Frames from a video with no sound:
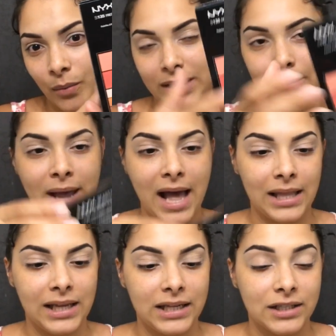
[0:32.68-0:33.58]
what the
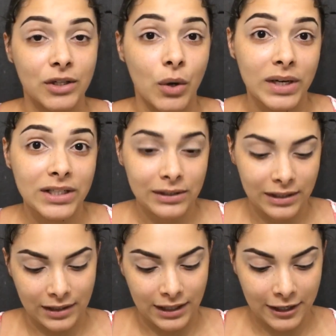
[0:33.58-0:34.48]
palette is going to
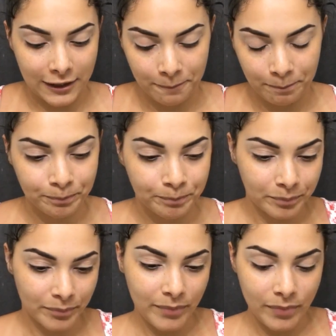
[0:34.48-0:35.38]
look like.
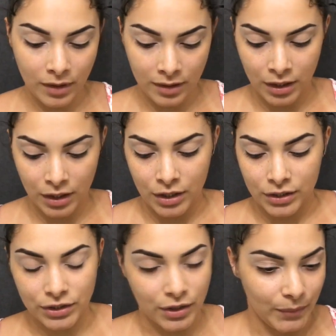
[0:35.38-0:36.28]

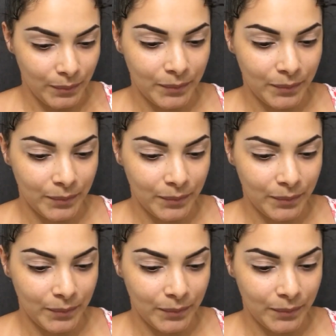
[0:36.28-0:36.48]
So